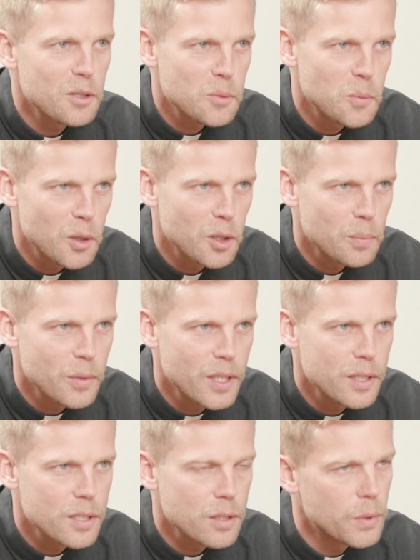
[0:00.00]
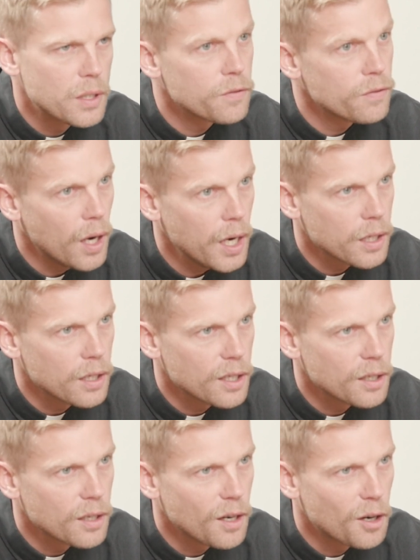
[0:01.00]
this word means, and we define
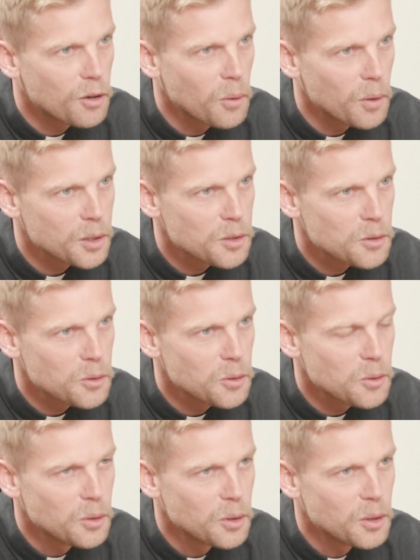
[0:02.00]
it according to